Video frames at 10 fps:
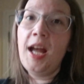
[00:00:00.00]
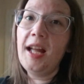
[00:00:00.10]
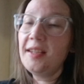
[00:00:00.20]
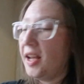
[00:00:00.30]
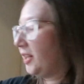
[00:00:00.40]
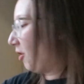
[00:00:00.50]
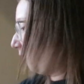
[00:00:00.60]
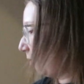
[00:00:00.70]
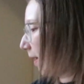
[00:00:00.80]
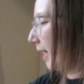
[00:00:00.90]
a tiny
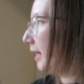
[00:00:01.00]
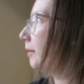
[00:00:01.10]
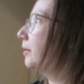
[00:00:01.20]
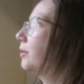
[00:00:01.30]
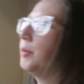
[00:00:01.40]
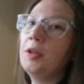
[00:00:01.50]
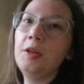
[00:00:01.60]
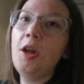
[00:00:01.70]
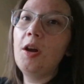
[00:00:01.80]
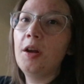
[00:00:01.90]
hallway. So we're going
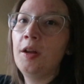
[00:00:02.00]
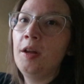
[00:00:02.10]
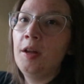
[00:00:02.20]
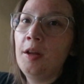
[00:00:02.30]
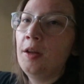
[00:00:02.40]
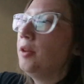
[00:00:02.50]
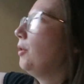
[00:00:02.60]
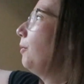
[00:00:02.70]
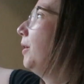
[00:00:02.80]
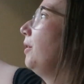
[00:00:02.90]
to lock
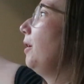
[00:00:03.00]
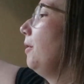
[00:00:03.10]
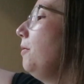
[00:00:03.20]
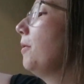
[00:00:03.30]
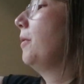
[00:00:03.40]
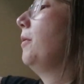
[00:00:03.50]
the window